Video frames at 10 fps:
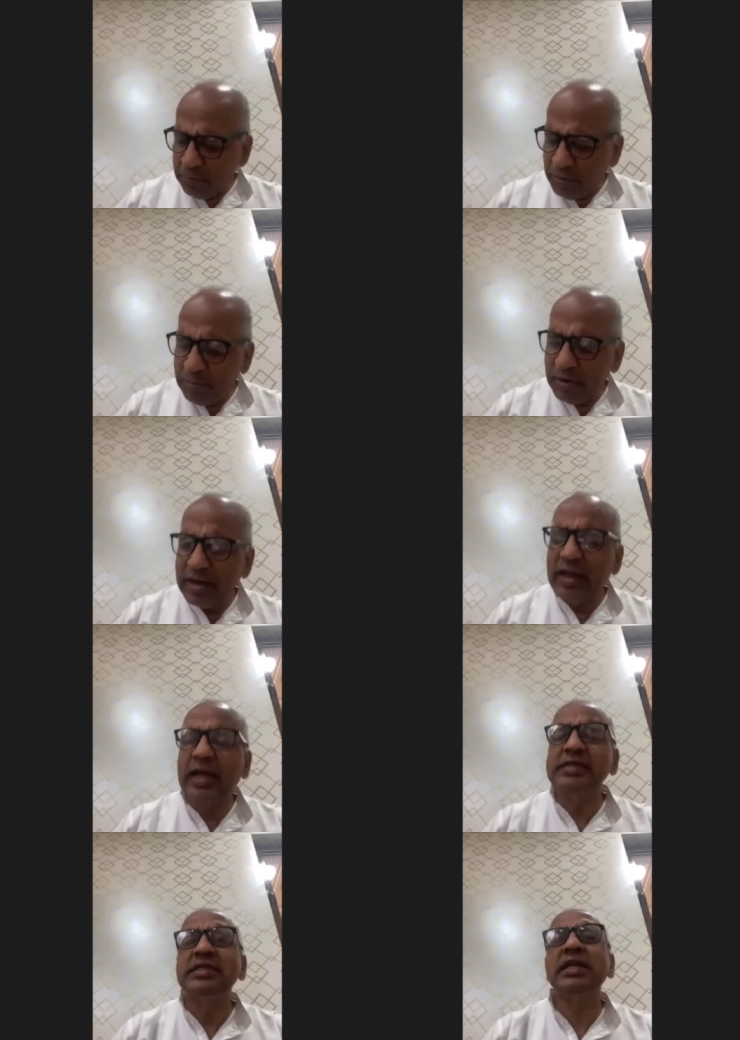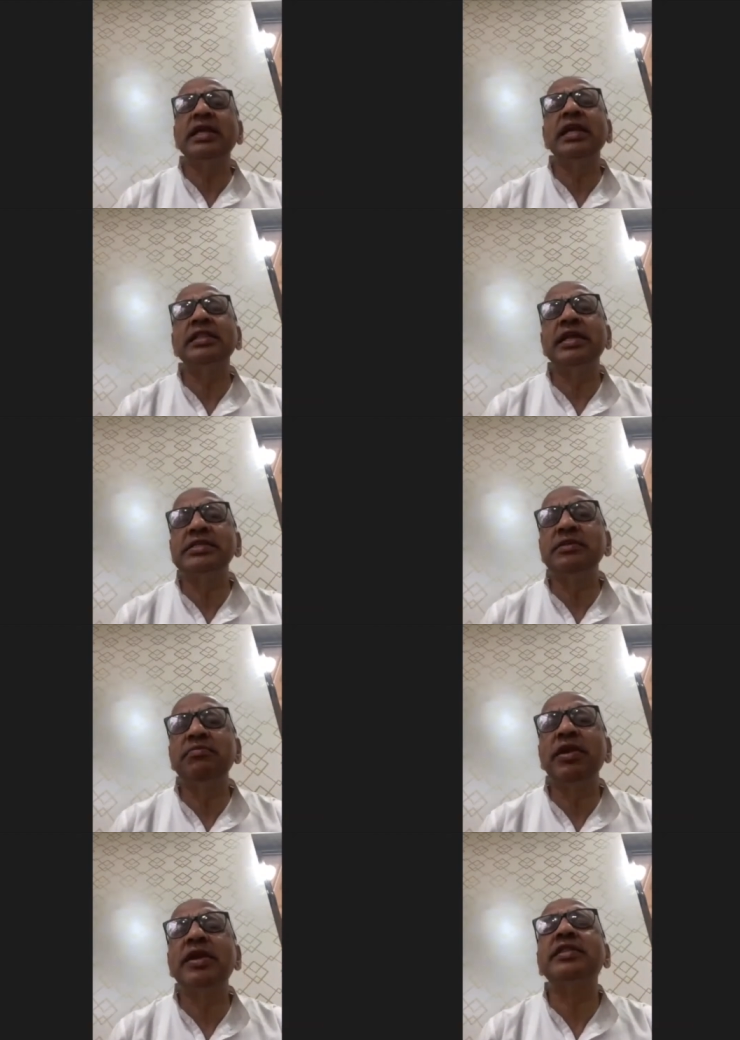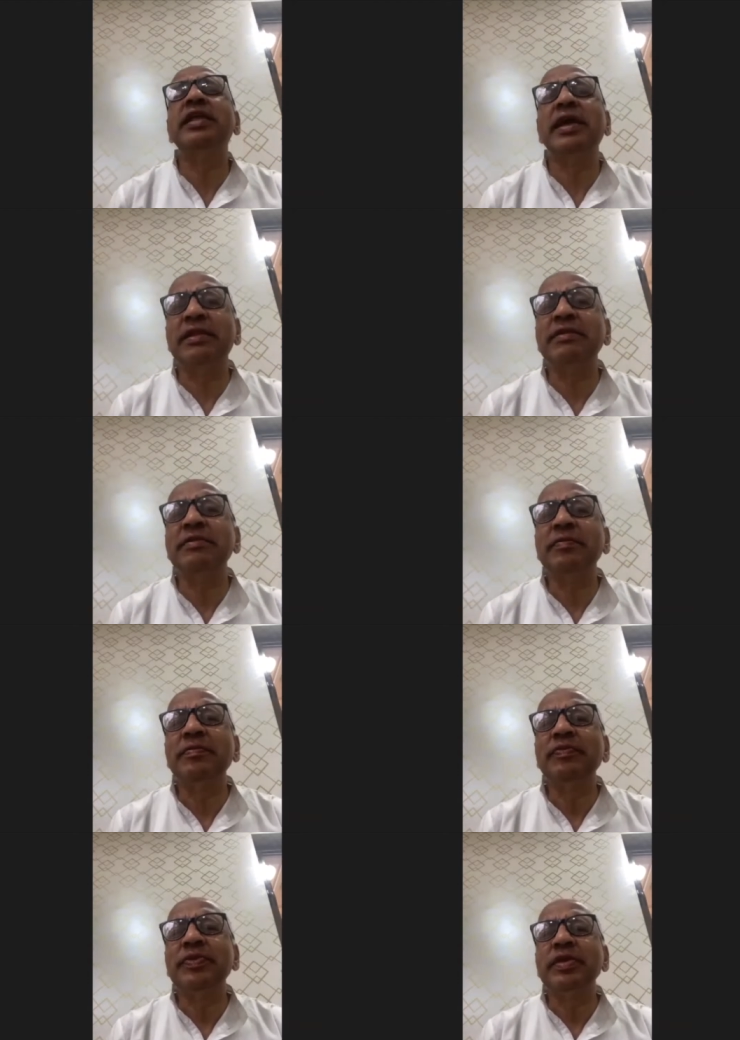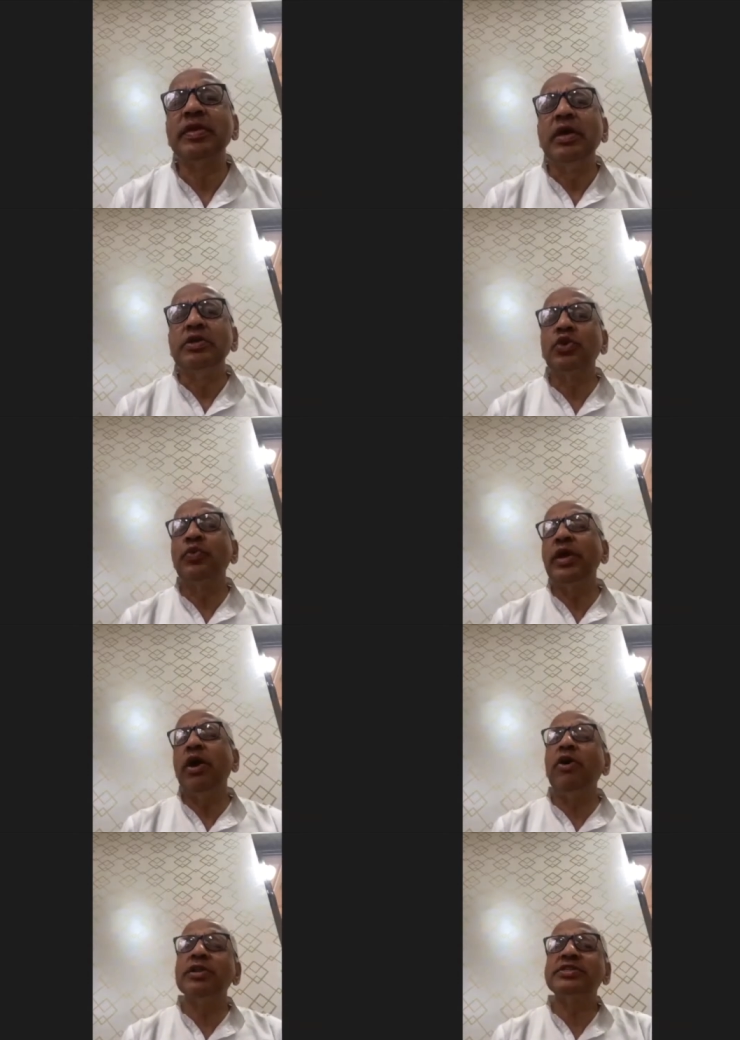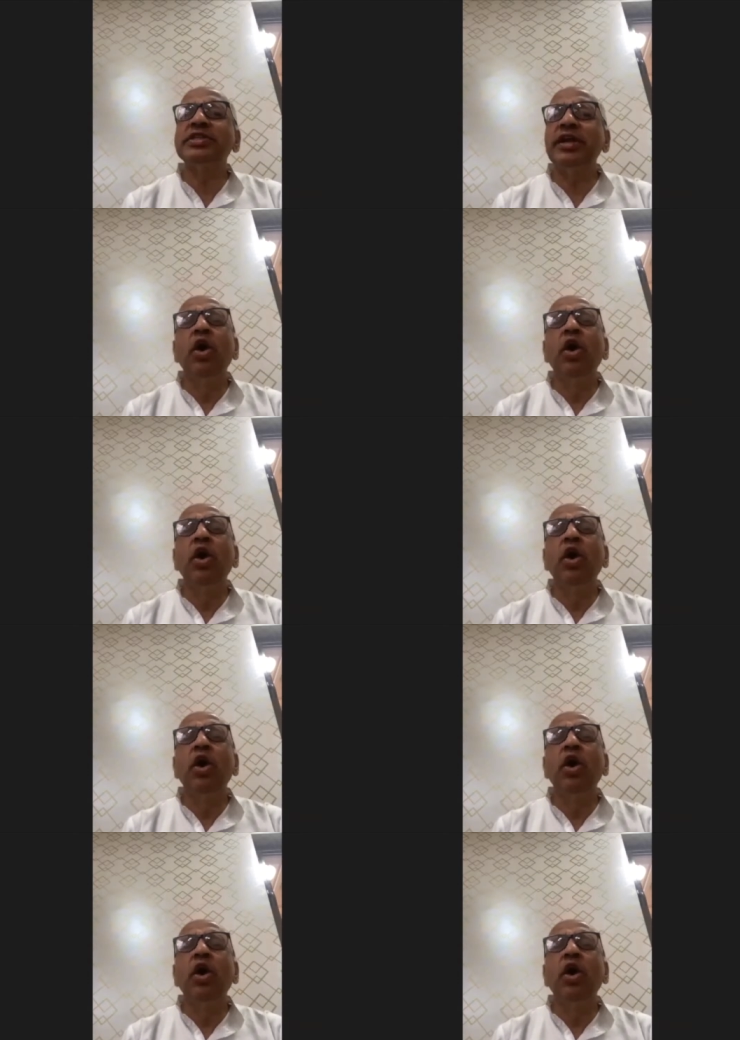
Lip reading: people realized that there is a blood there. So we all said,